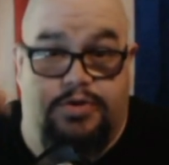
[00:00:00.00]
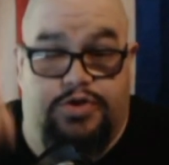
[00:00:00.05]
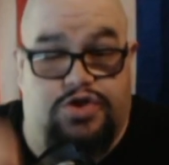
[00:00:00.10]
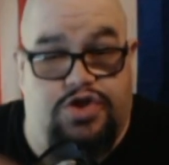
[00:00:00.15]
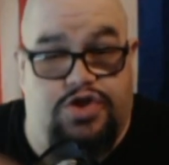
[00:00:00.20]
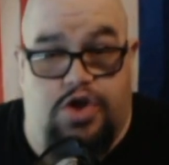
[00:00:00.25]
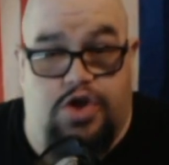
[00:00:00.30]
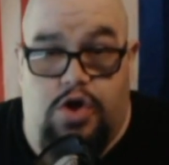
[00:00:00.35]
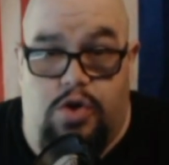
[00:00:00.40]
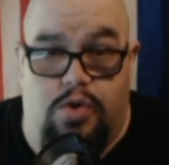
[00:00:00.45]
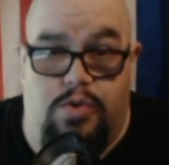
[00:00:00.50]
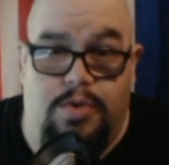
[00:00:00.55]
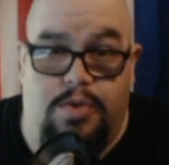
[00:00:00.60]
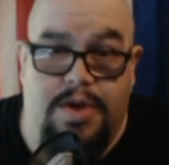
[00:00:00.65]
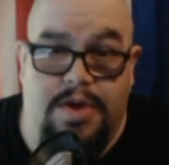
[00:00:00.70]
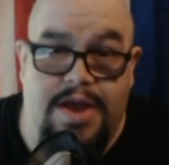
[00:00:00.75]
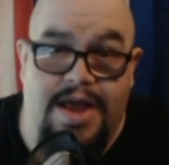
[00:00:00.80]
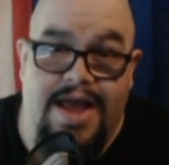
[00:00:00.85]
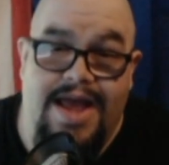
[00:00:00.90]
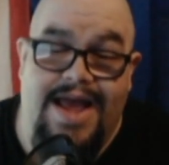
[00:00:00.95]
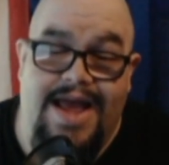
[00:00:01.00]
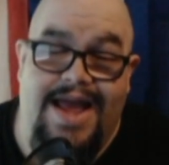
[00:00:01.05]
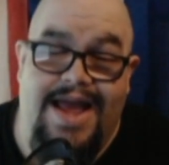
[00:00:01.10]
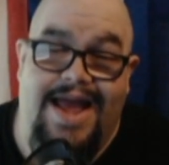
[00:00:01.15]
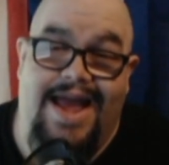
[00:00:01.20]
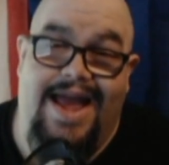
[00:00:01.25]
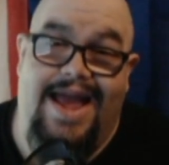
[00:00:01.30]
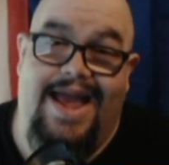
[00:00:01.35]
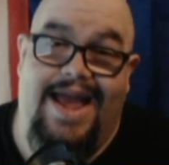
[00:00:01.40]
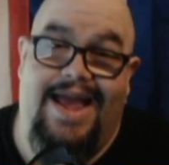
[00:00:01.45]
Show.
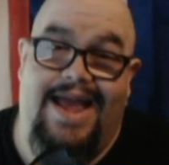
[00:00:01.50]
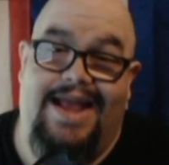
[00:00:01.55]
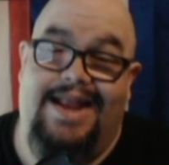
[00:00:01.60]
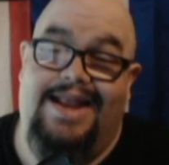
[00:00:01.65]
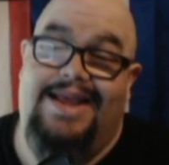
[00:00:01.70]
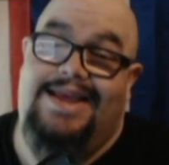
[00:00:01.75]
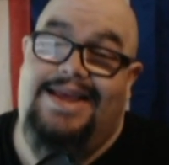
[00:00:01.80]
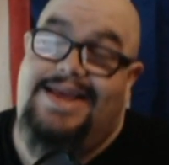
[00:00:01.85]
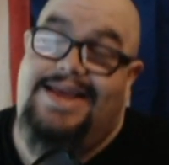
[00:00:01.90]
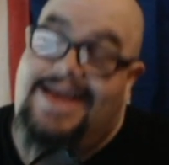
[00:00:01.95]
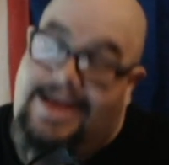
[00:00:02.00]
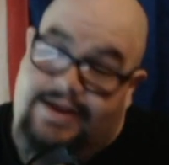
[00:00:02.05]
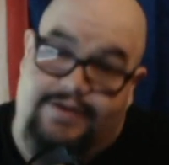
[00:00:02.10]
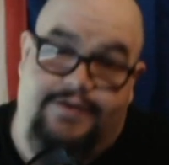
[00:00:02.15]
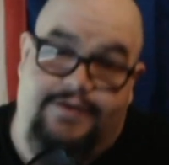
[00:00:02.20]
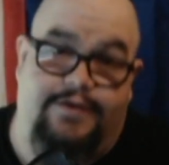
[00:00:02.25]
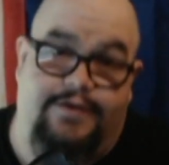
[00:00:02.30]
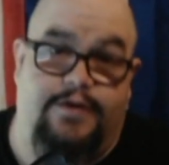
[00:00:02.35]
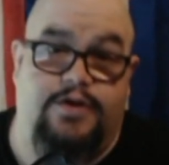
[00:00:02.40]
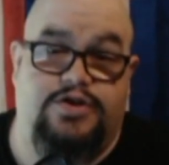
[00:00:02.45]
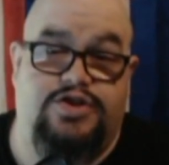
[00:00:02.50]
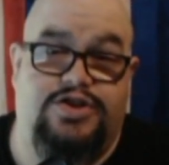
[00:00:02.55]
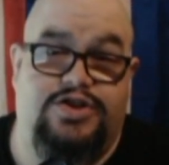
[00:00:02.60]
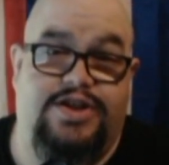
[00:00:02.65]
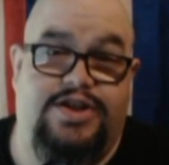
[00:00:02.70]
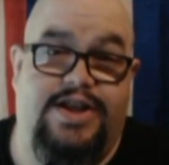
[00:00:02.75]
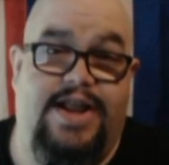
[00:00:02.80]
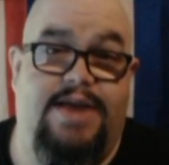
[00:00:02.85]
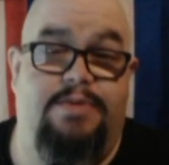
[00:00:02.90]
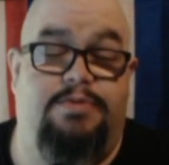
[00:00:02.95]
And yes, folks,
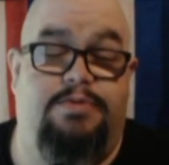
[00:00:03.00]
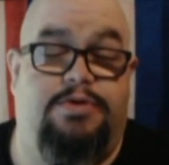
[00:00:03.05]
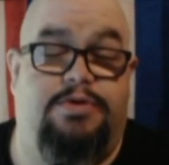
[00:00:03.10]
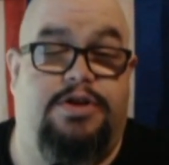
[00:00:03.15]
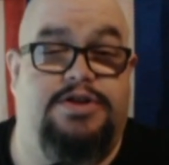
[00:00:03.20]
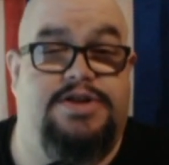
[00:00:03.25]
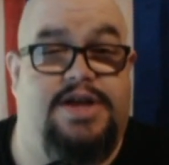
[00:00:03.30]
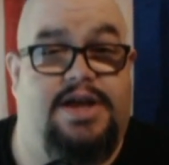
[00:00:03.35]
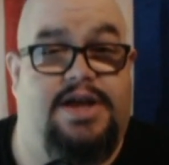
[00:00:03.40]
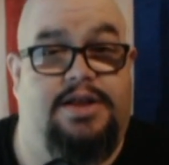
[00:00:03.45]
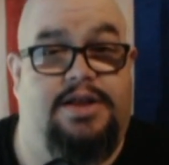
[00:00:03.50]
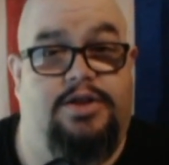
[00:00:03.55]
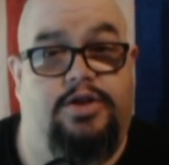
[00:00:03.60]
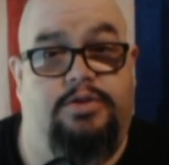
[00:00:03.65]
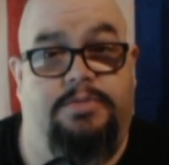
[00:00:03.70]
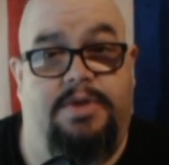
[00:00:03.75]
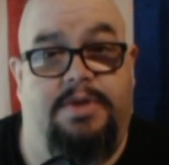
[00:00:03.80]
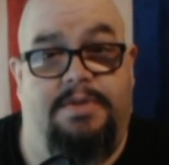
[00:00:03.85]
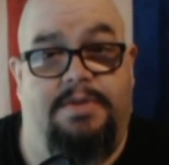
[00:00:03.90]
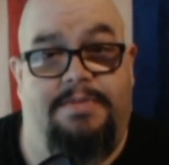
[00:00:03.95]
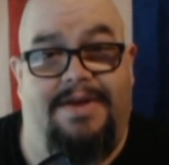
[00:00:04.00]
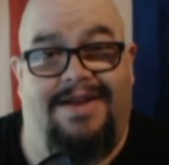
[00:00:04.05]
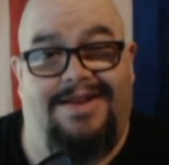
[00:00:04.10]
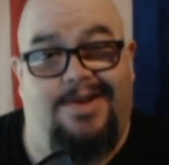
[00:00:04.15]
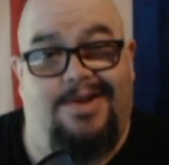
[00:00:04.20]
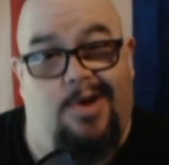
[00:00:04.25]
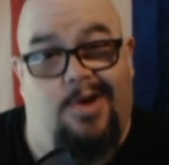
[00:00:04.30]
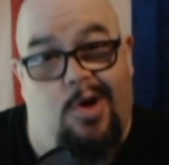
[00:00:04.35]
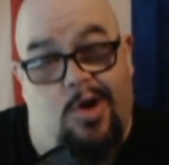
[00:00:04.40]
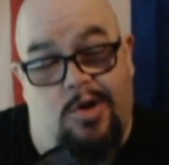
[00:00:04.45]
today we're going to talk a little bit about
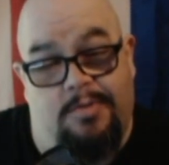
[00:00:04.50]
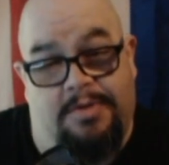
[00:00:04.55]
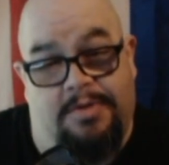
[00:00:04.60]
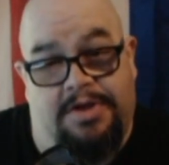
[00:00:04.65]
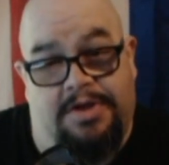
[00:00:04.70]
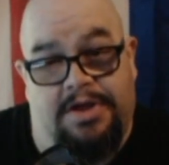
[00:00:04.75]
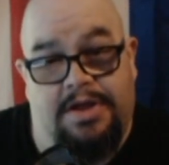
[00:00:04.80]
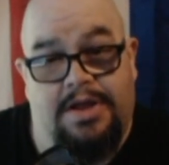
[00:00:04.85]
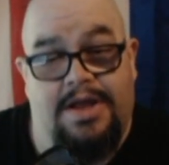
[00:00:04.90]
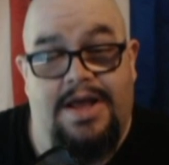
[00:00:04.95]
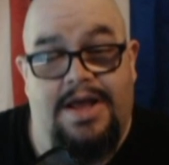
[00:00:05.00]
karma.